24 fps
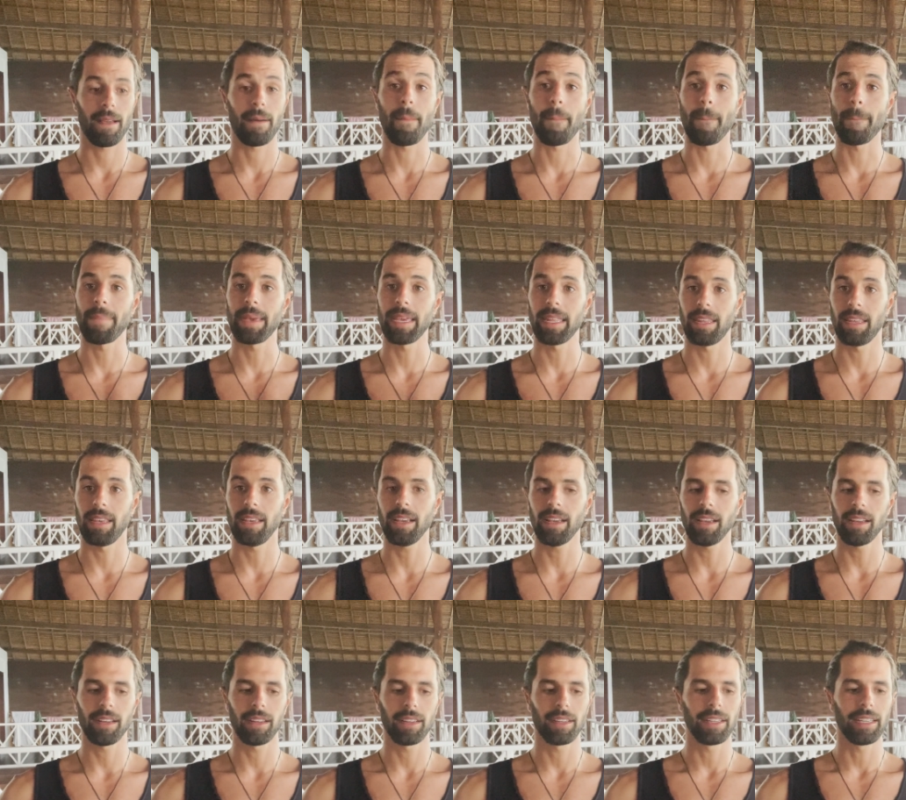
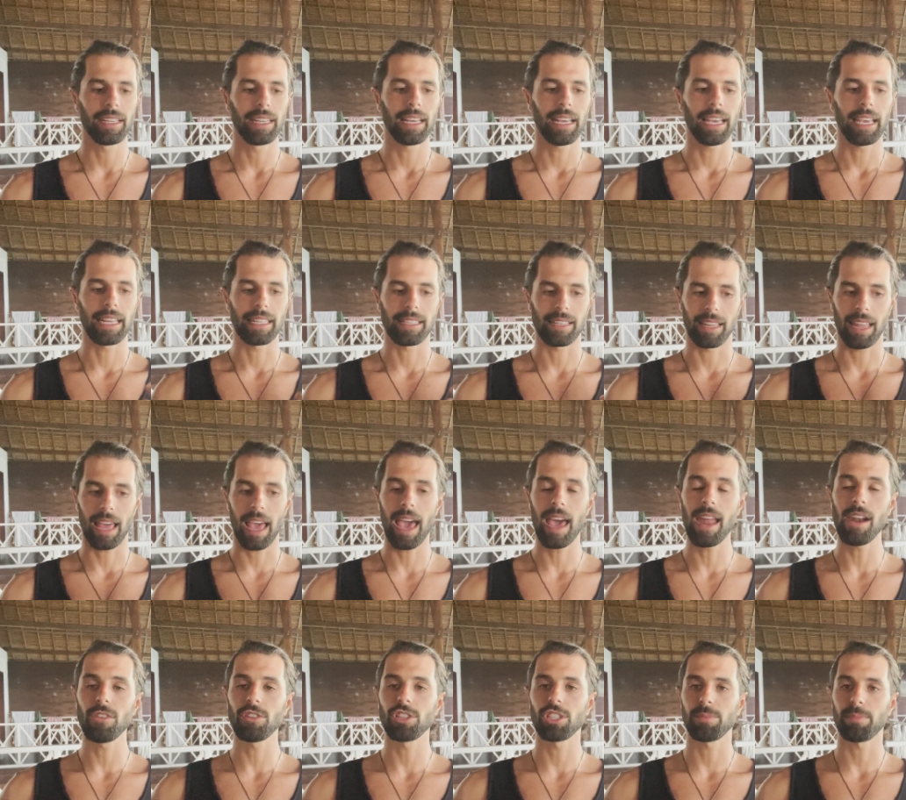meaning it's an
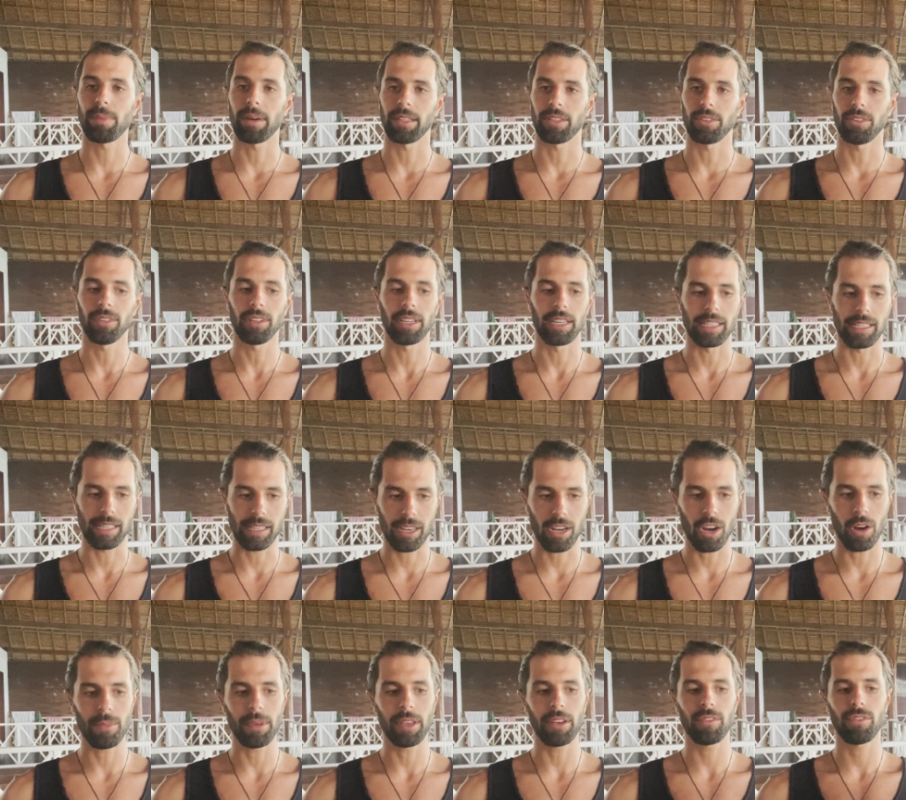energy pattern that is
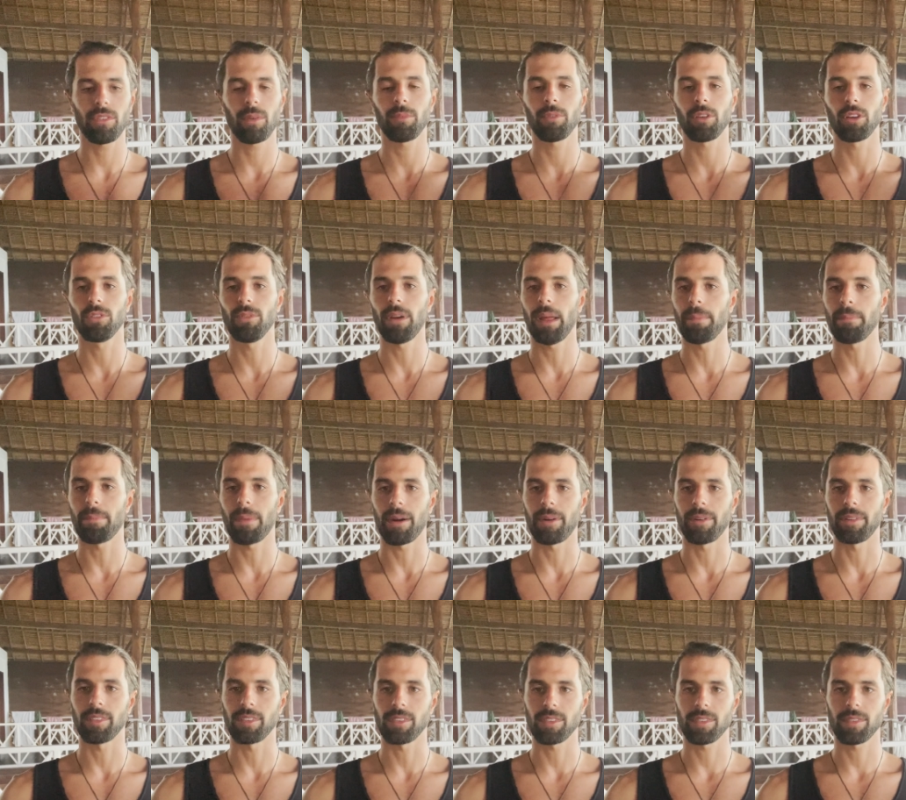coming from the
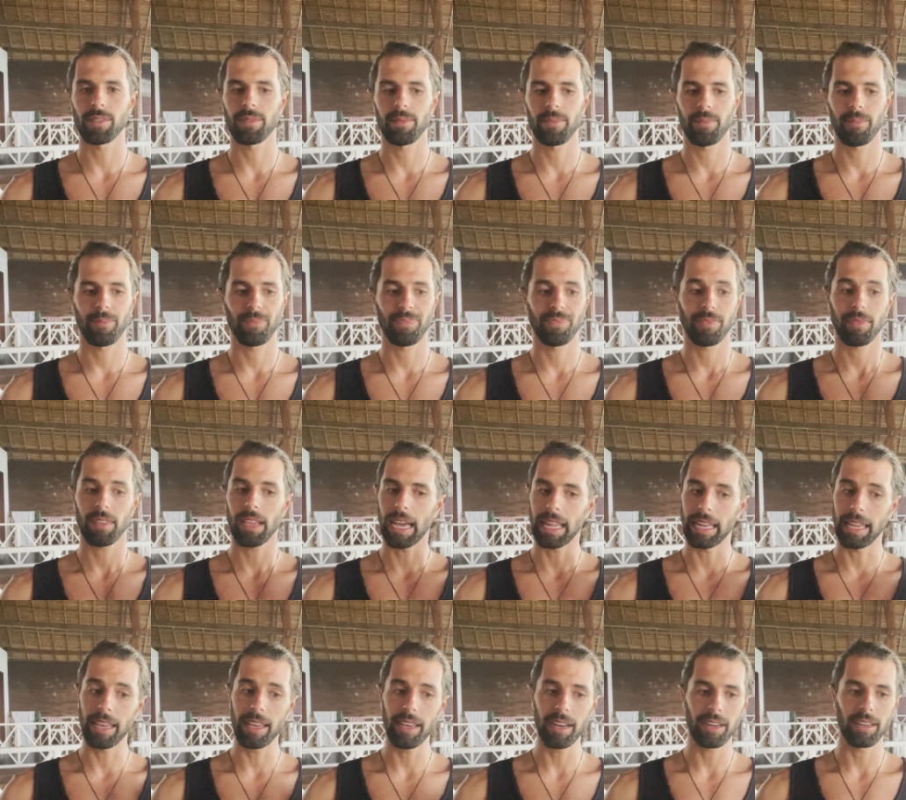grandparents.
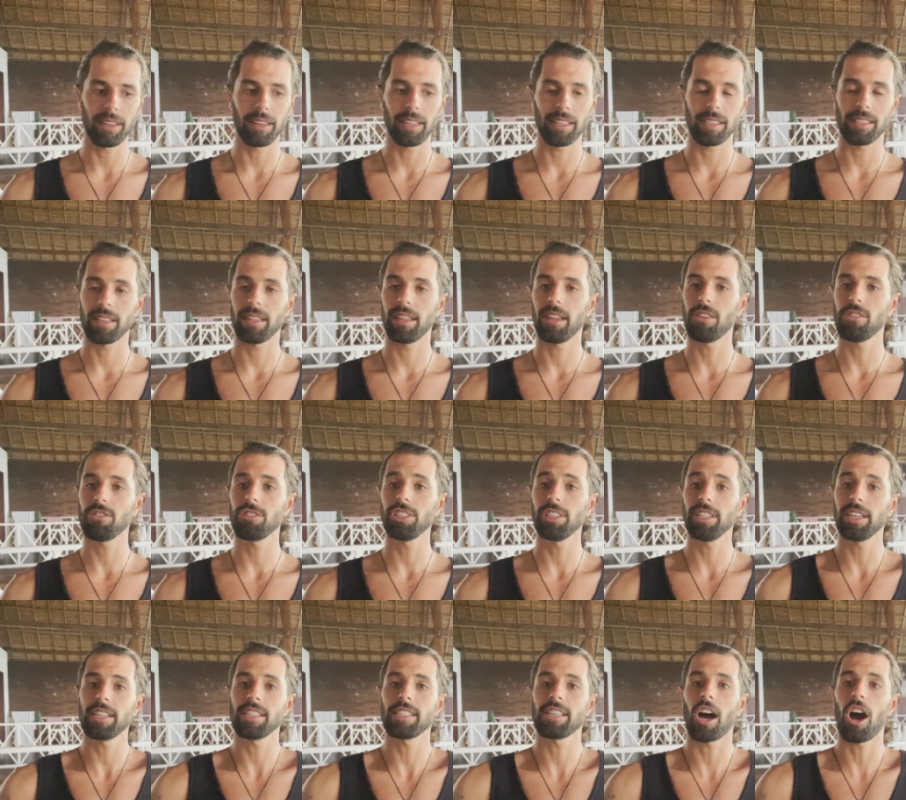And here it's an energy
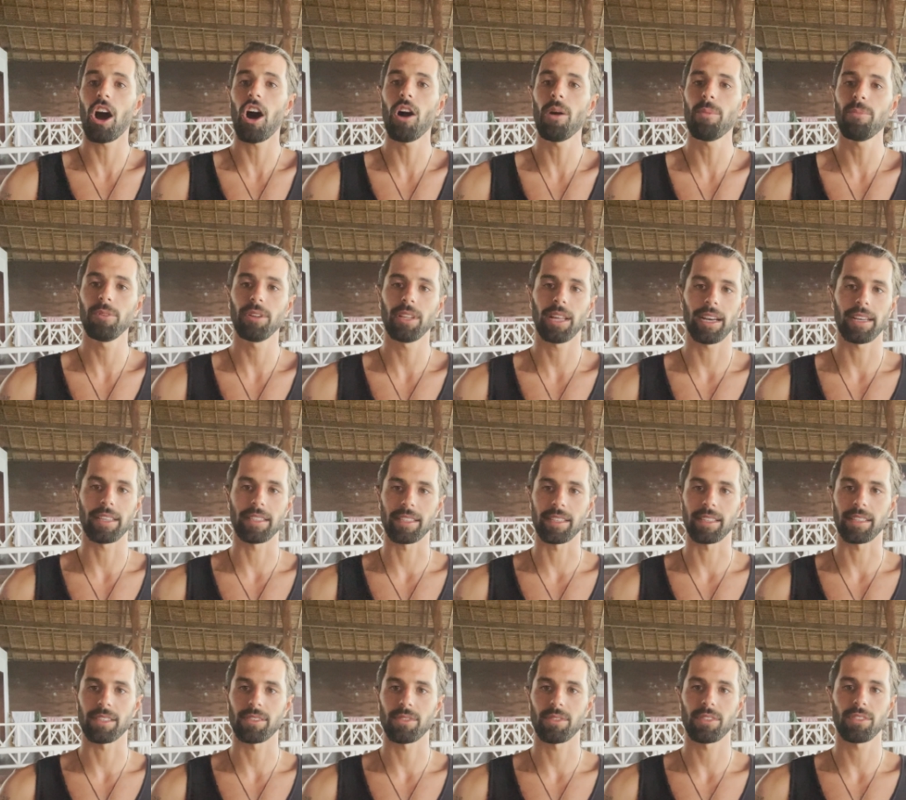that is
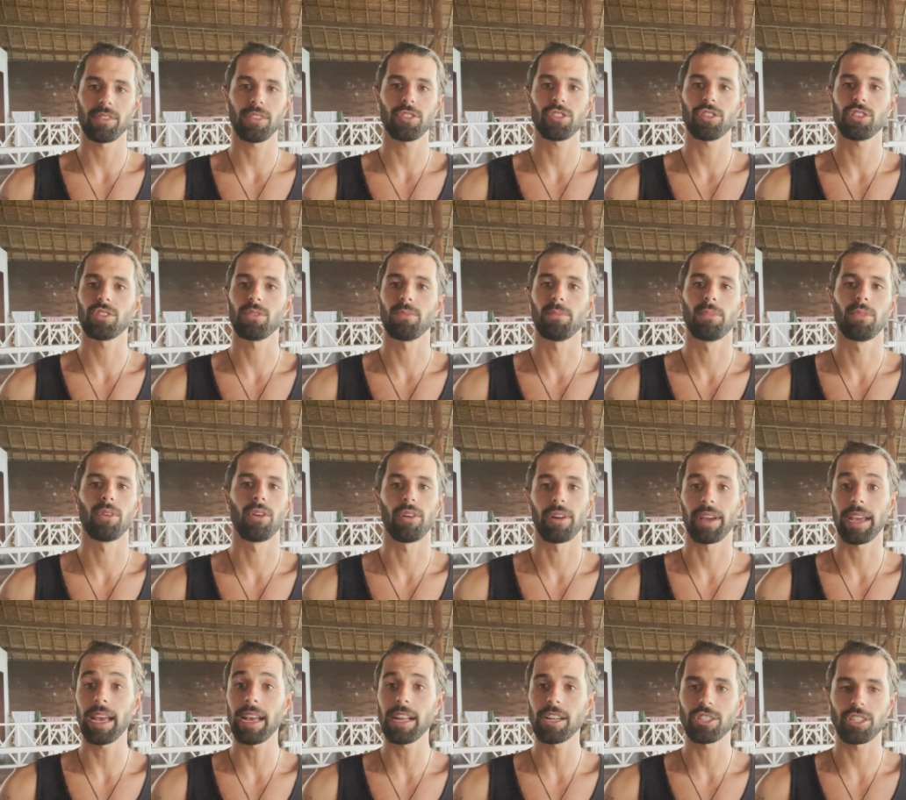harmonizing, so it's not just a
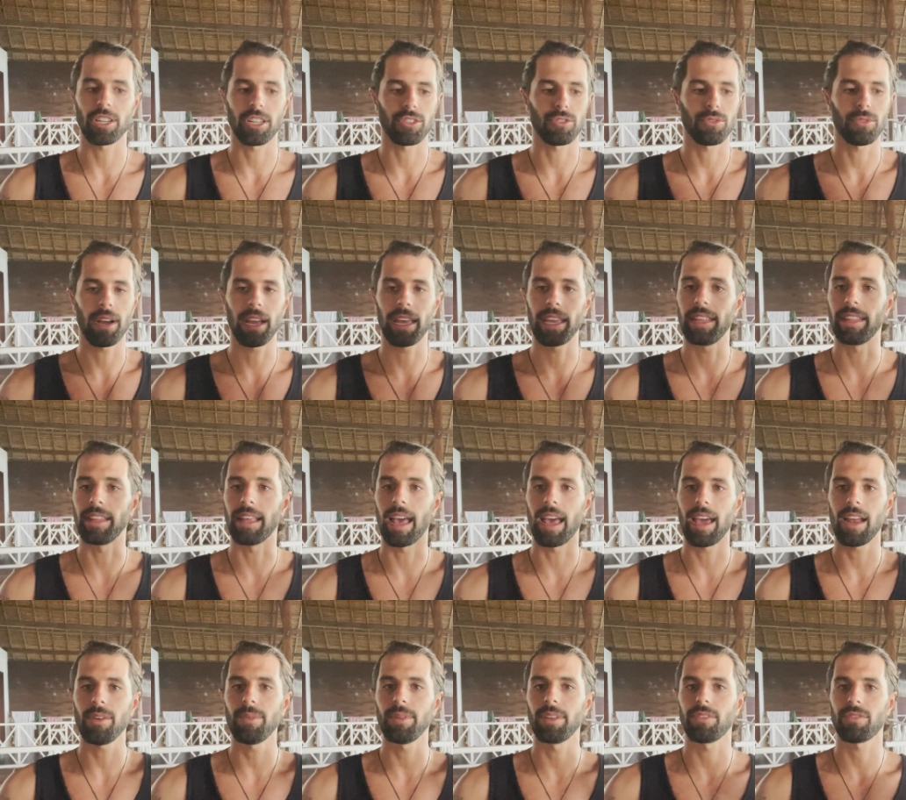blockage that you
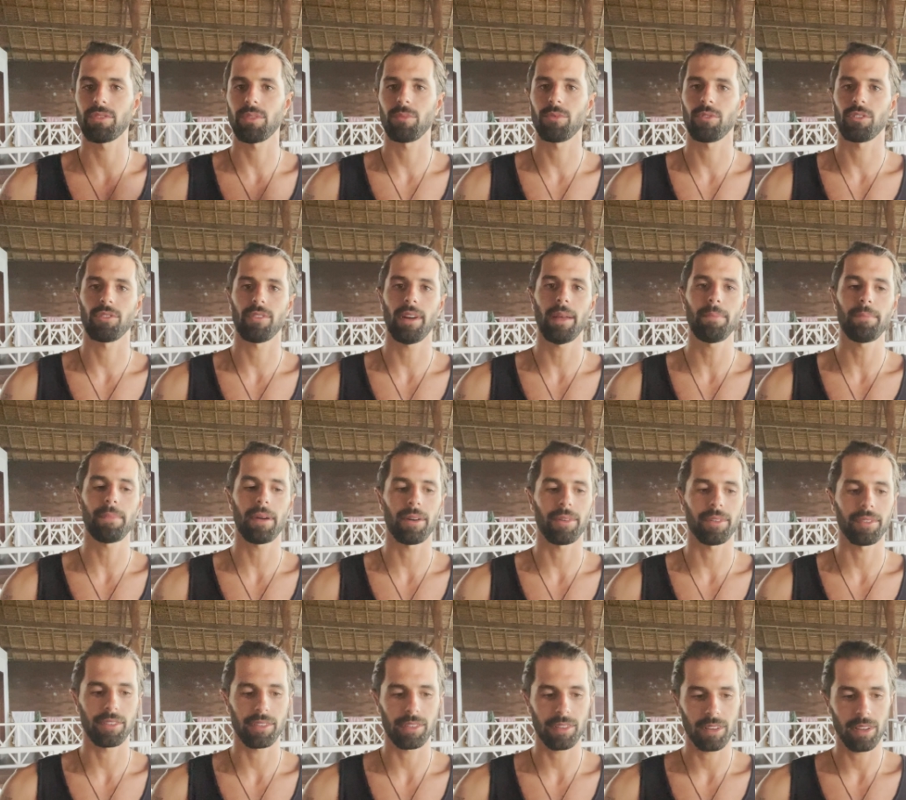inherit from your
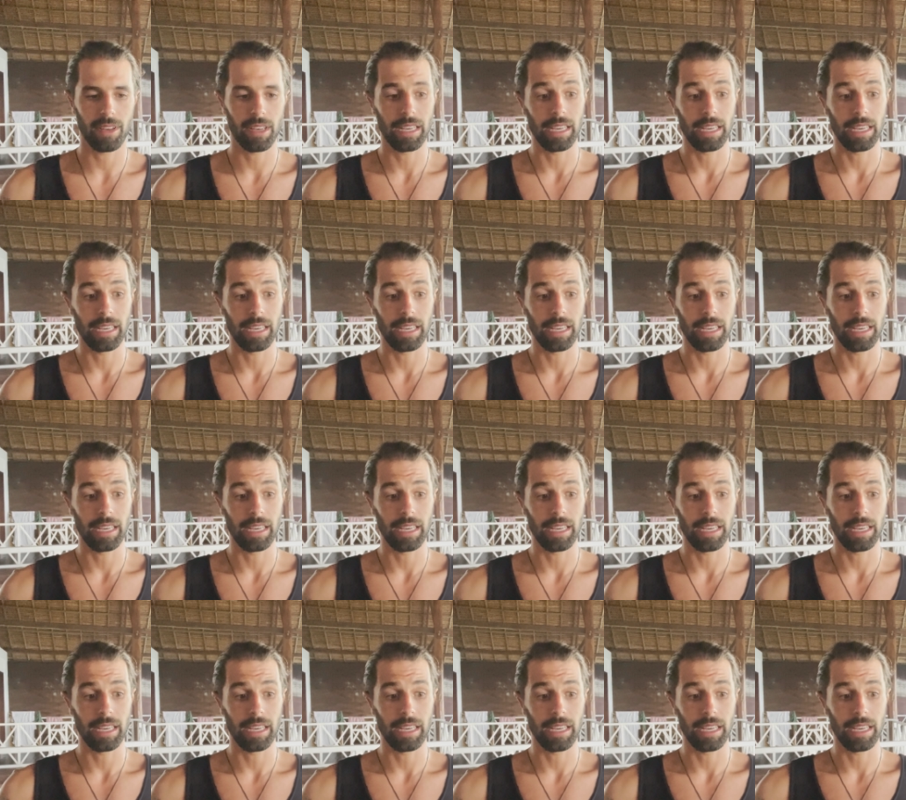grandparents.